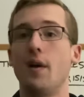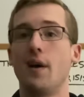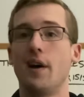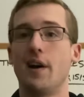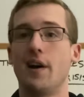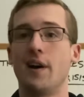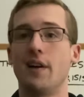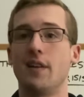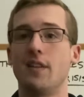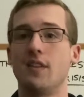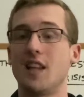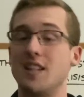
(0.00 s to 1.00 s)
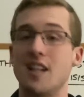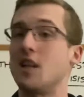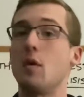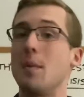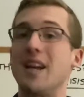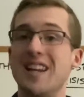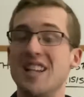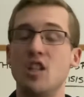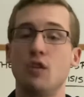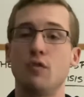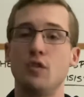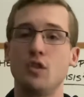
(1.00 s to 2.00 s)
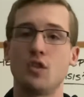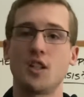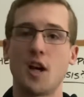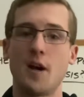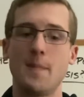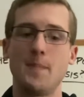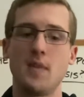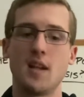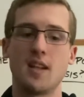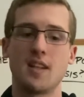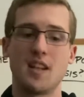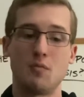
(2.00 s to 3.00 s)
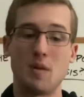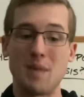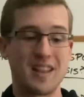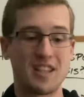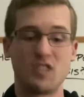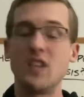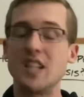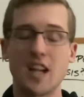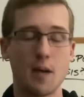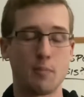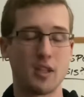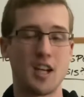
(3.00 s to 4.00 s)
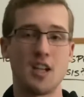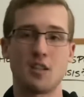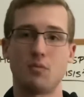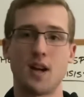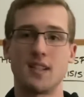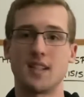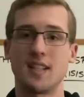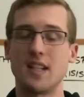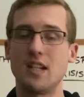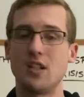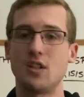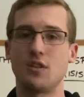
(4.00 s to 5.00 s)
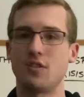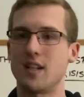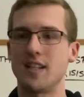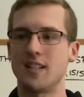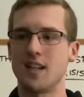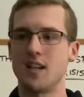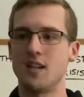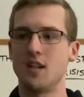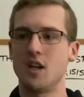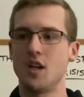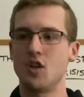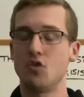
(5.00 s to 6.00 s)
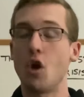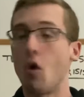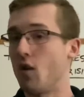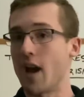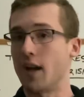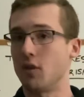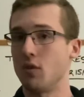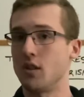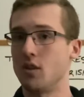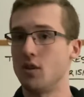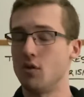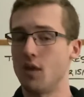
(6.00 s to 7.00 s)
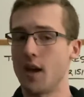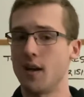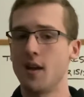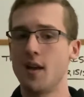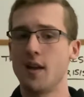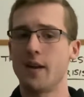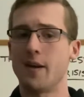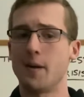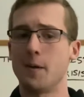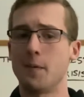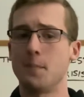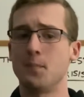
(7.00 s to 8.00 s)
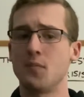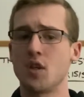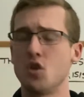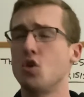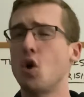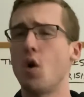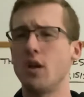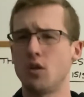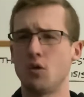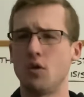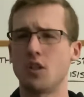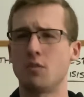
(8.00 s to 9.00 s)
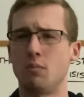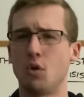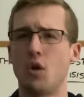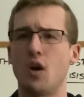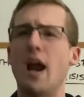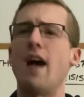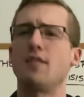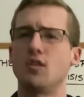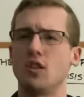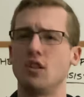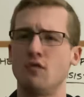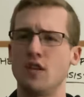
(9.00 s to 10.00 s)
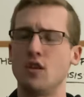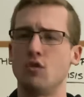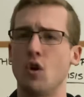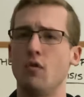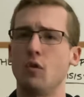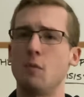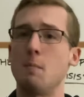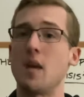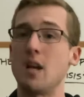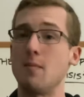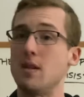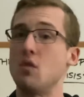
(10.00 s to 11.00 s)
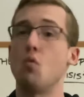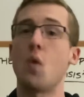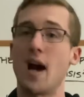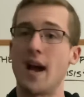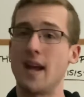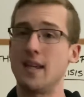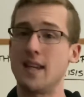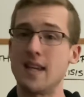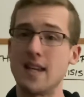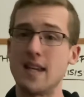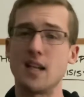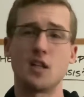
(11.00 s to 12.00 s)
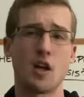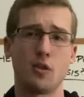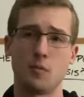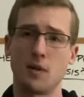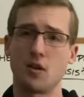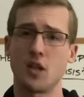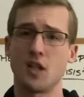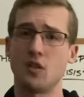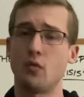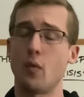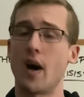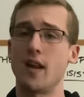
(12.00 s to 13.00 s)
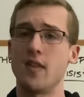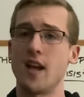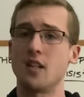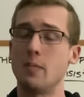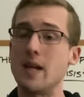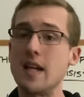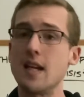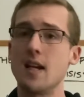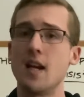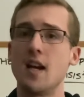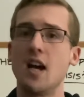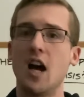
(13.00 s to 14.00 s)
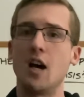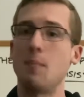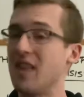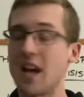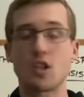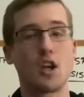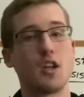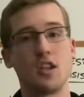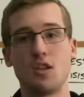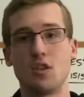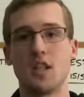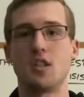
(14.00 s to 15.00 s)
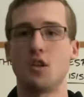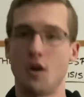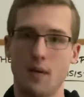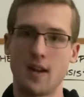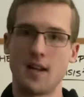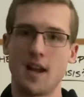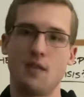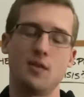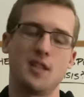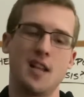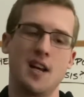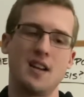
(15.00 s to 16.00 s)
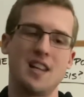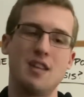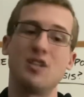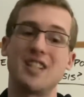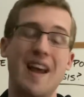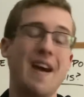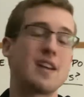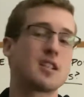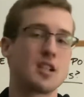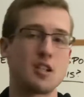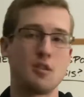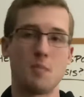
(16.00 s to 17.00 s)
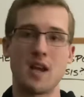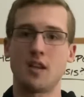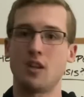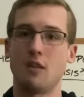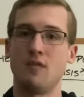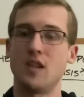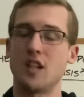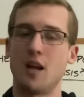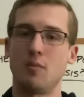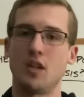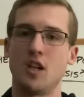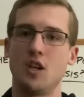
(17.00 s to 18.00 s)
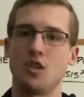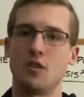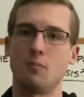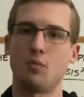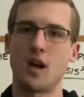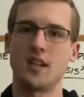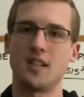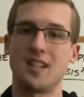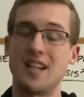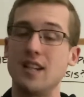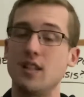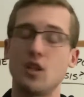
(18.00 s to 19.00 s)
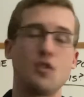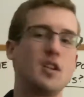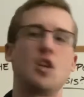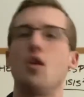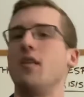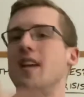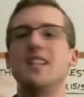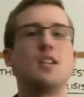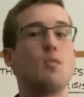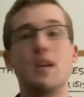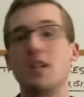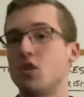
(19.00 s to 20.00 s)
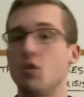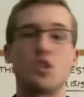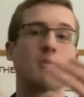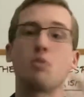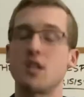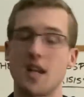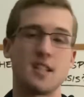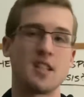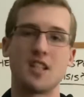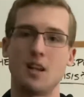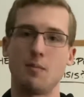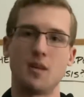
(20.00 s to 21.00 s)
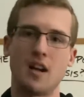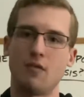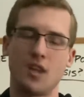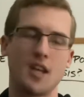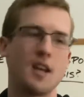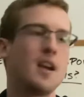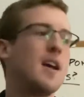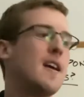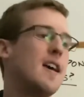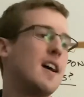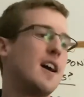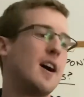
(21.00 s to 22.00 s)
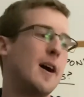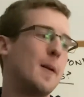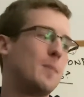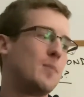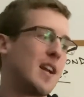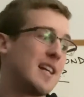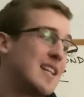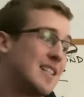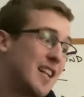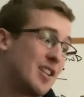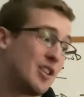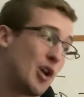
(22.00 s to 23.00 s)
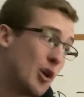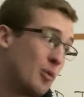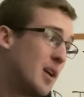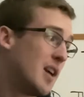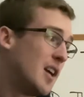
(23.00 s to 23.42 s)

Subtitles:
They said, can we make it easier for Jews to come? Can we make this visa application process easier? And he said, no, we're not going to do that. You're going to explore after this video is over maybe why he and other Americans wanted that to be, but that's all that you need to know right now, is that he was asked to make the visa application process easier, and they did research and presented to him and everything, and he said no.